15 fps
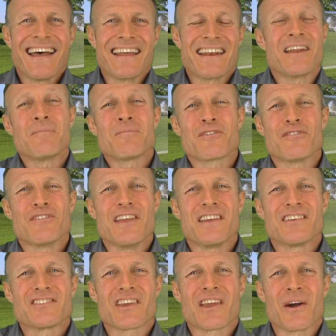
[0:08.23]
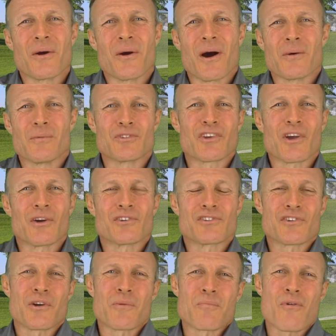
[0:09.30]
A number of years ago, I was
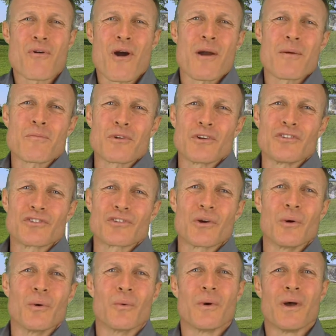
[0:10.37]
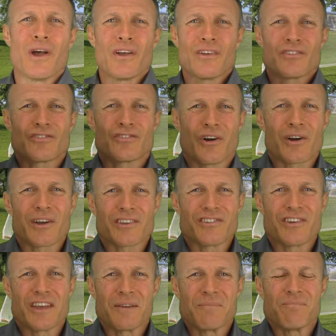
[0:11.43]
coaching a primary school soccer
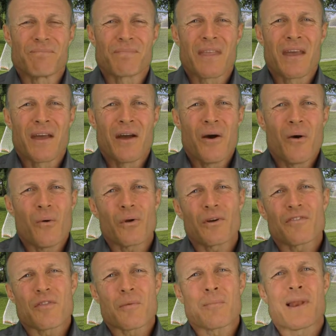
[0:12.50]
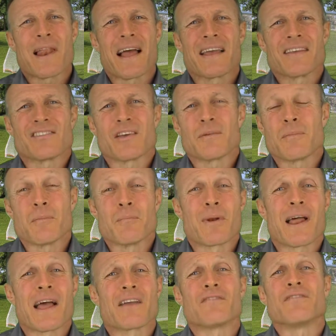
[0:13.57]
team. All of the players had been
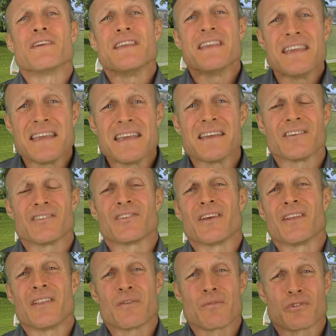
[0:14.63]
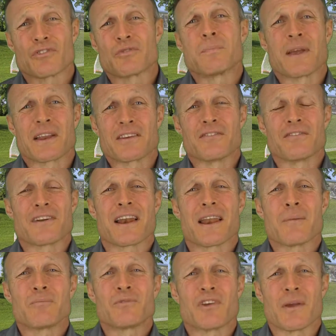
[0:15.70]
playing for years in their respective
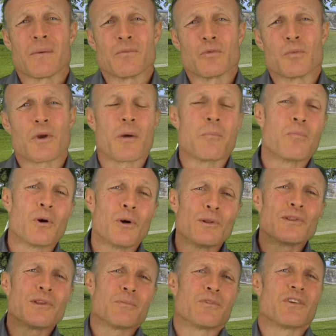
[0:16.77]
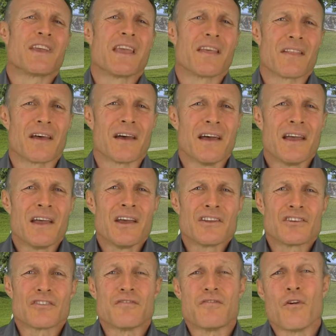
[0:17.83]
club teams when I pulled them together
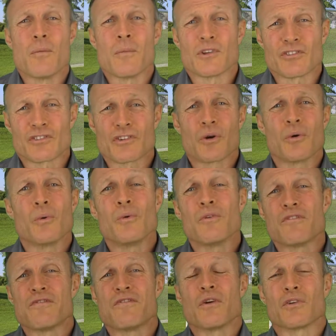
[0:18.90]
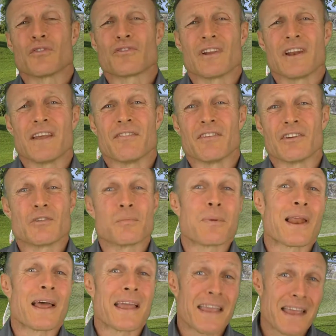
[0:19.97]
to form a school first 11 to
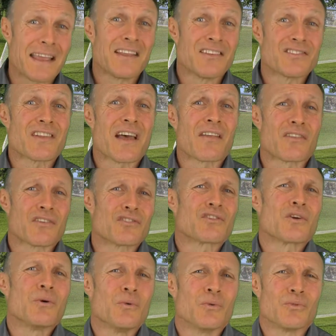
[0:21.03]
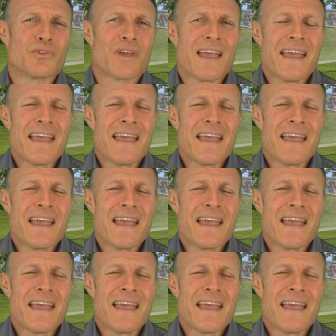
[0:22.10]
play against other schools.